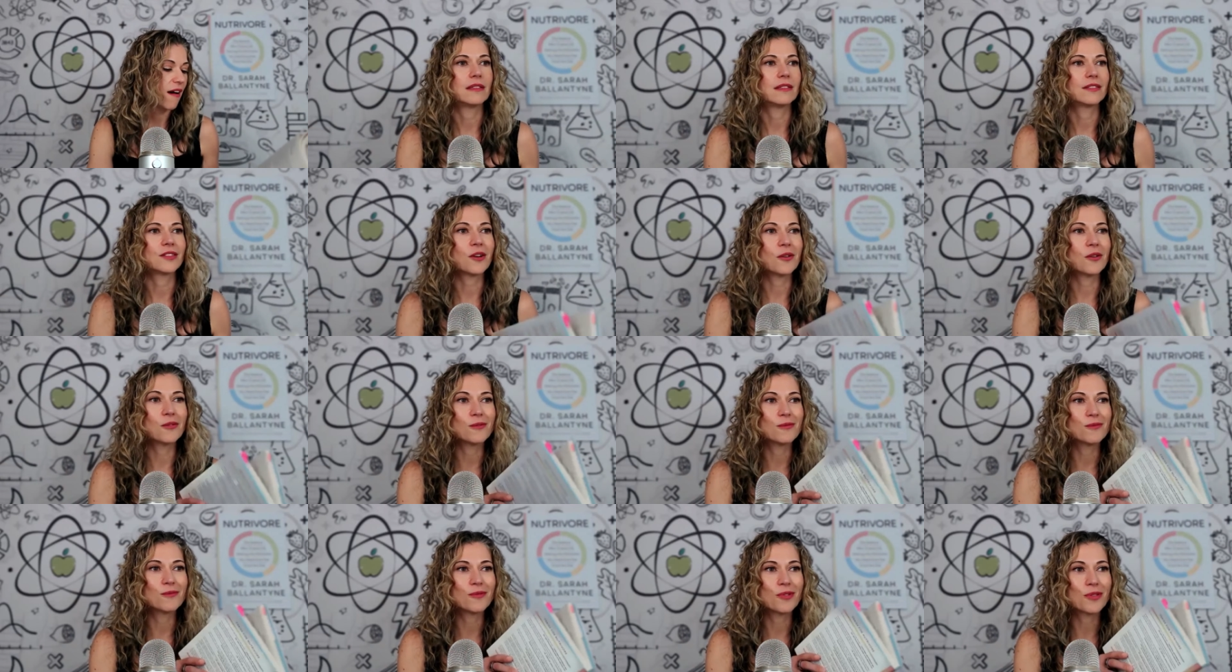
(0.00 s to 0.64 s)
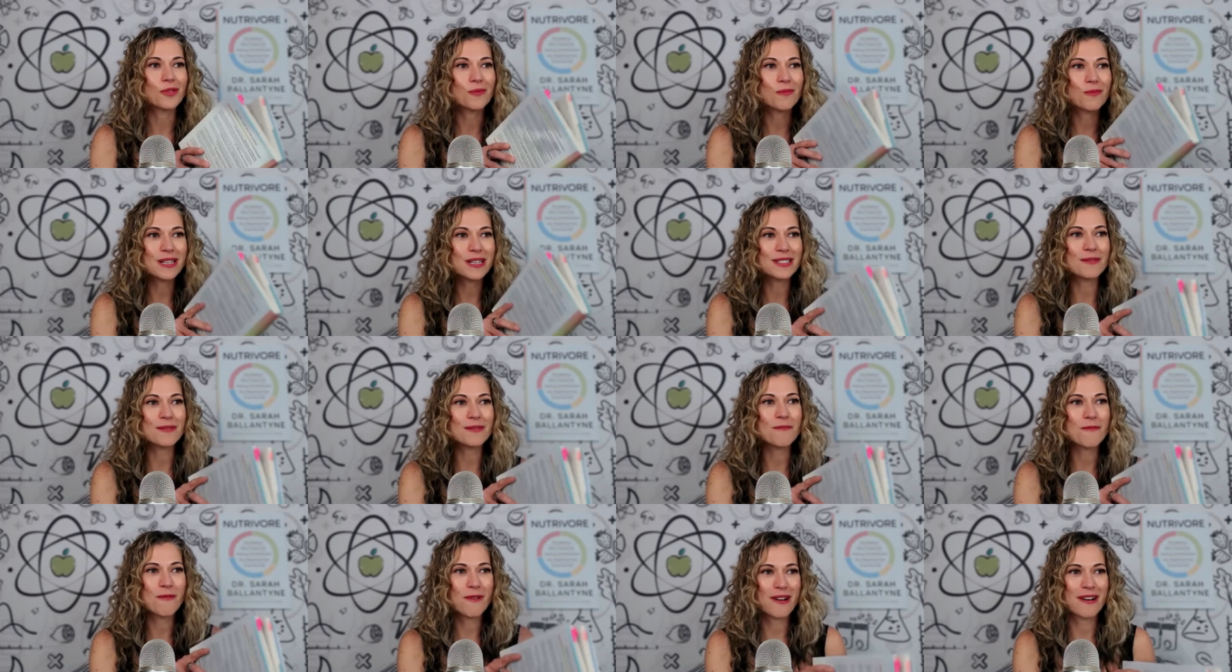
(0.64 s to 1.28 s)
So, the
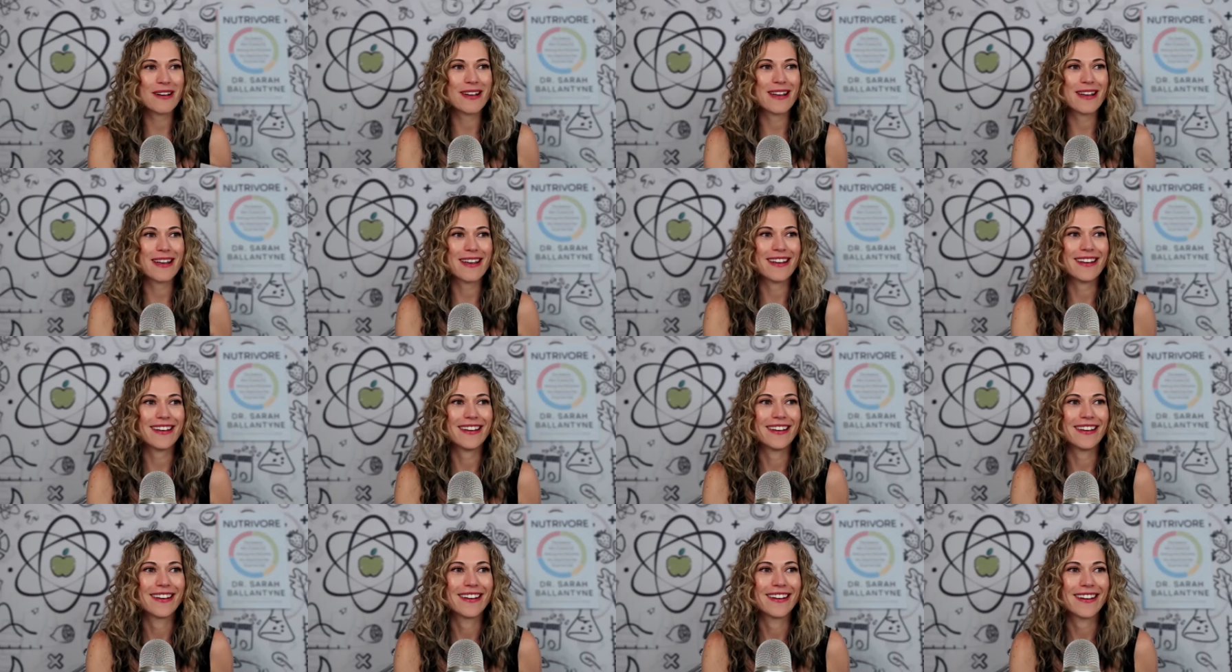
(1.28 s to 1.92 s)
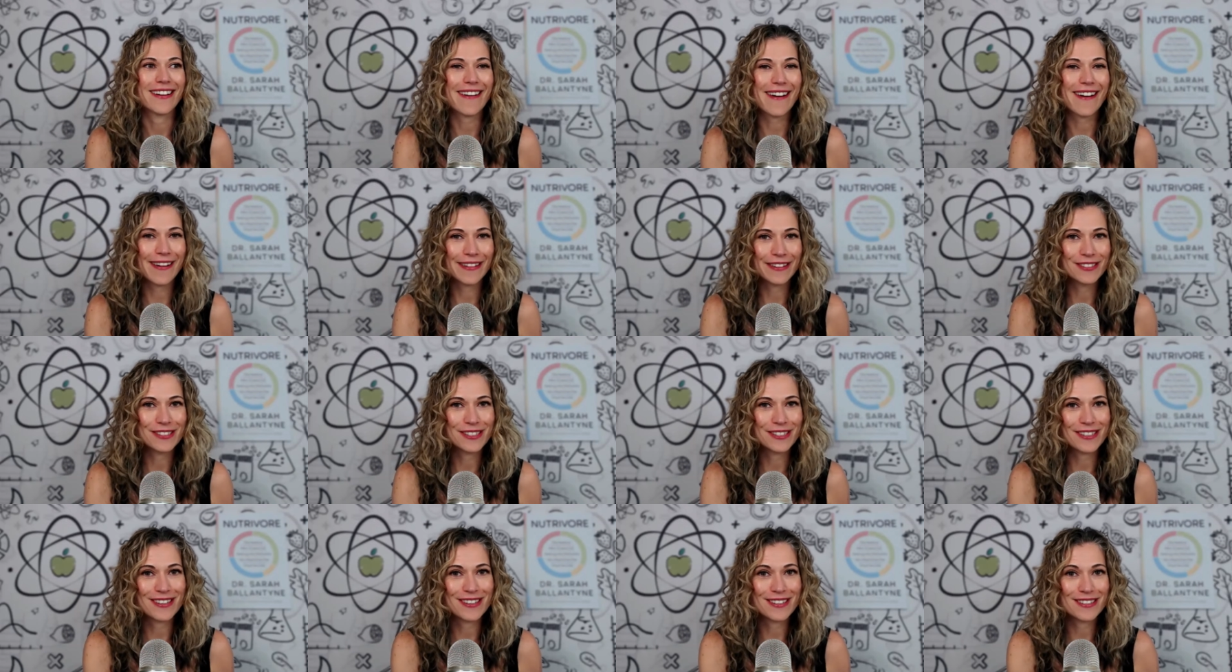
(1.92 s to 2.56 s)
reason why
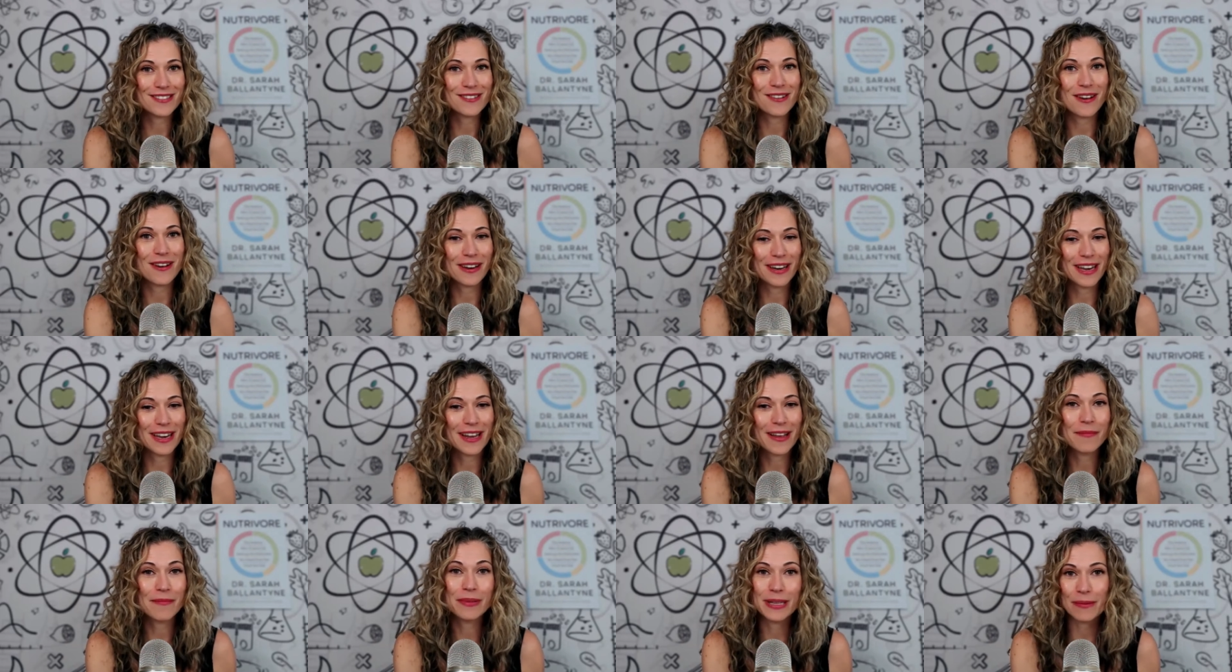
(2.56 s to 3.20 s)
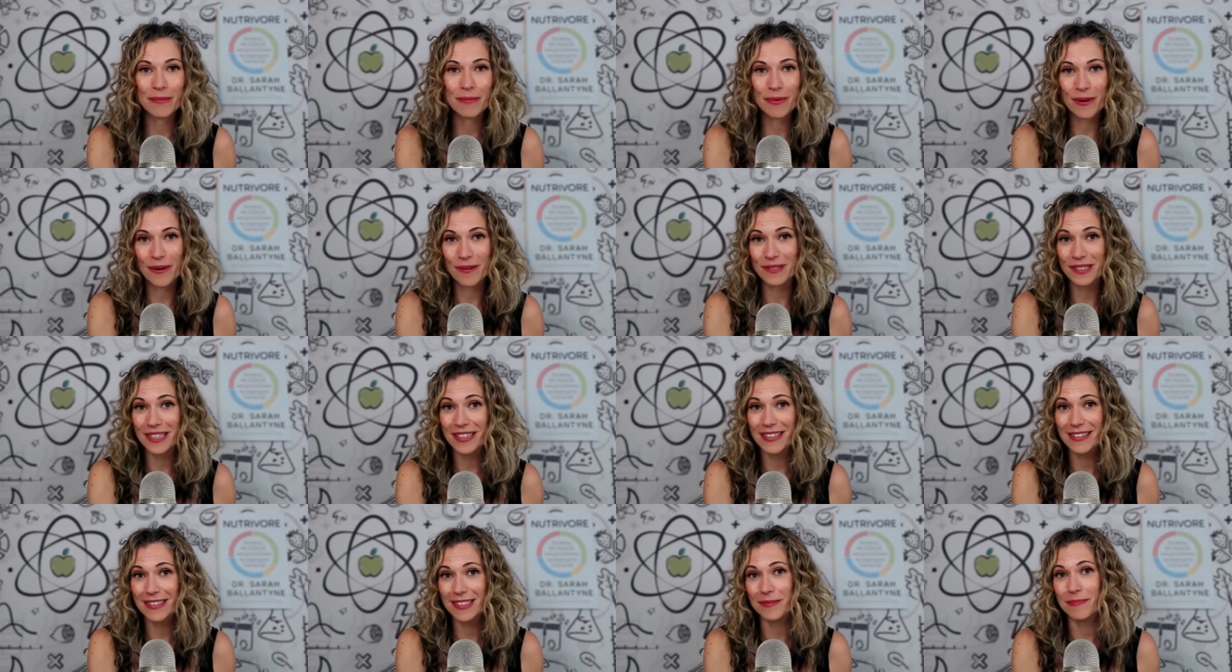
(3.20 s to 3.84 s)
collagen is not a complete
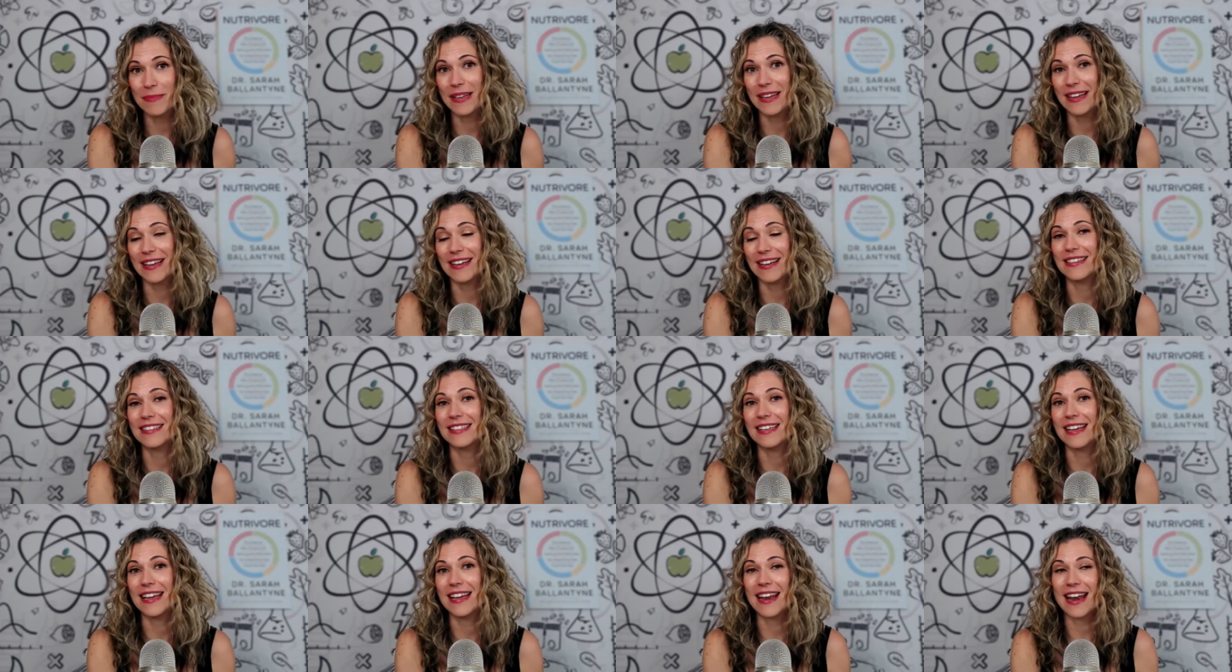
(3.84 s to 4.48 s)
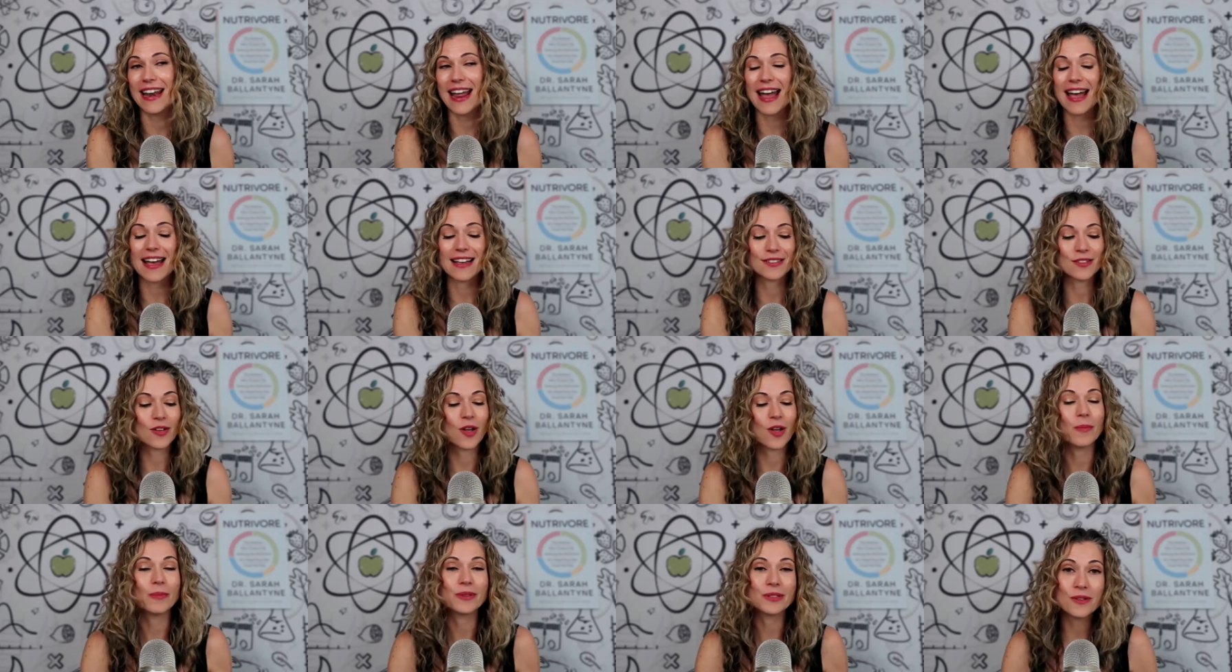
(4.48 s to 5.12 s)
protein is because it has
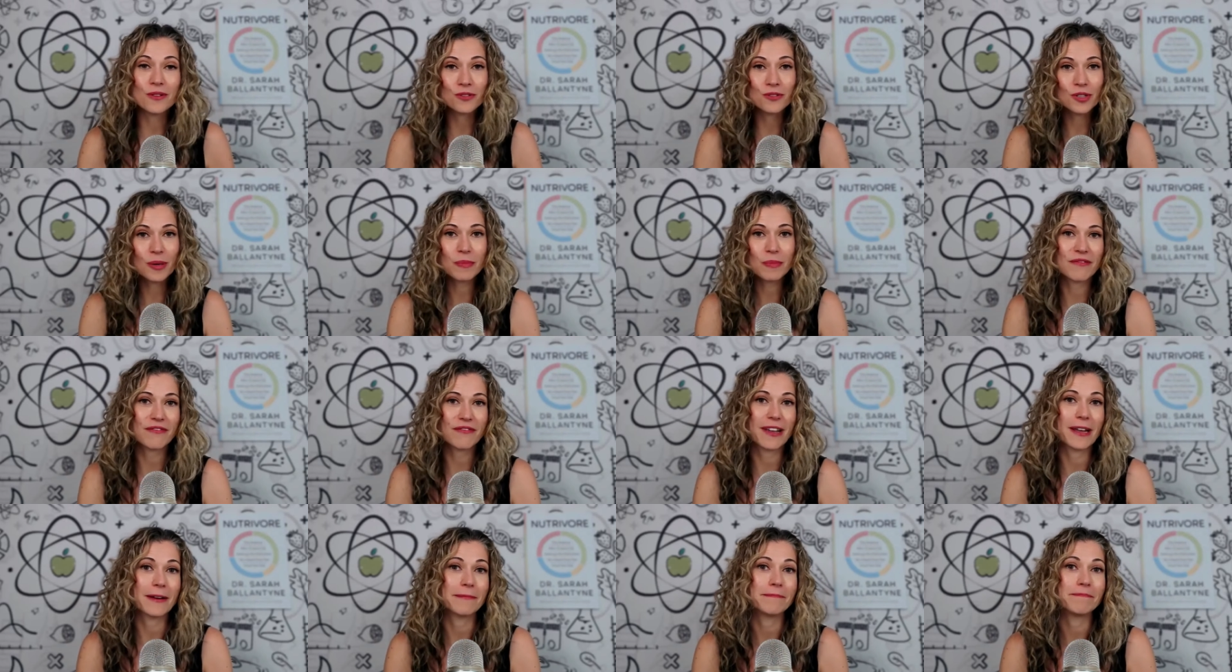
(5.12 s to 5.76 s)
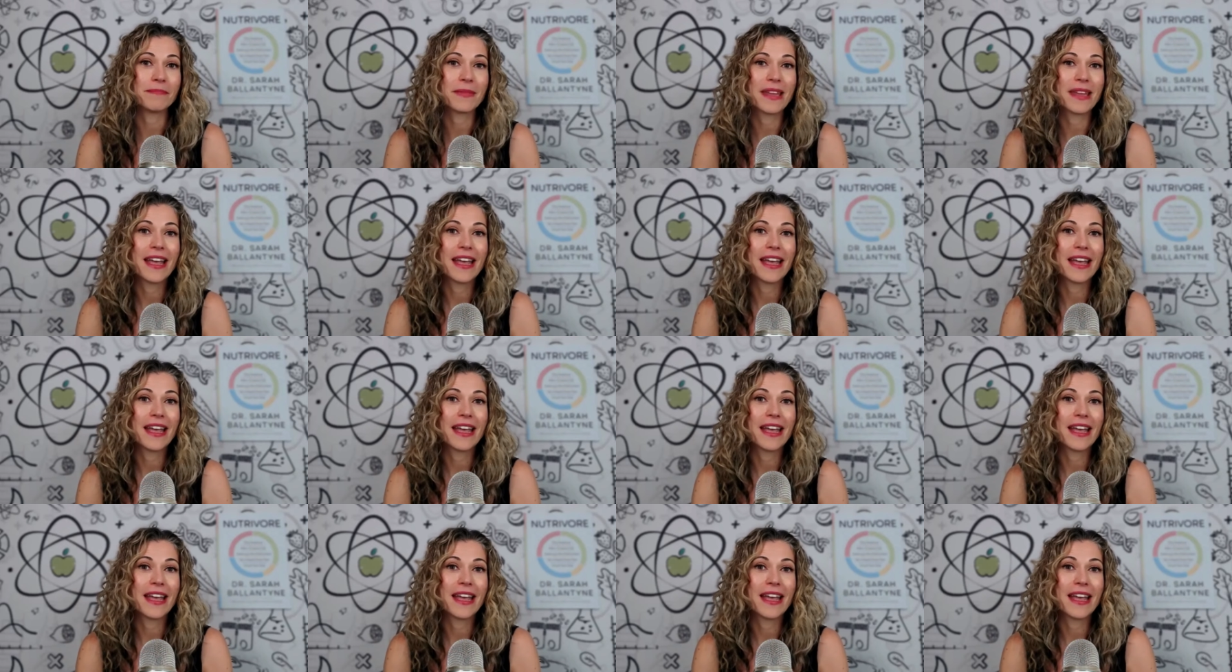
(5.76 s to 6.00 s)
almost no tryptophan,